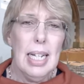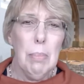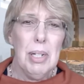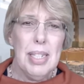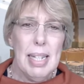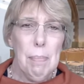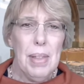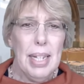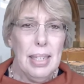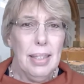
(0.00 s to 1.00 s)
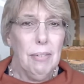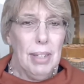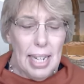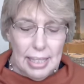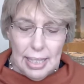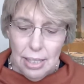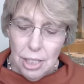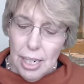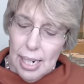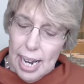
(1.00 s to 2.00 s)
but something relating to
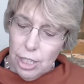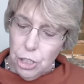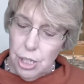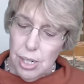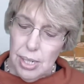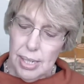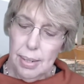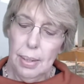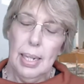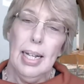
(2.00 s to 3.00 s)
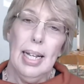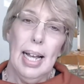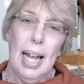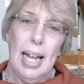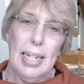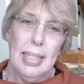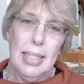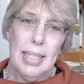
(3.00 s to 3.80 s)
connections. And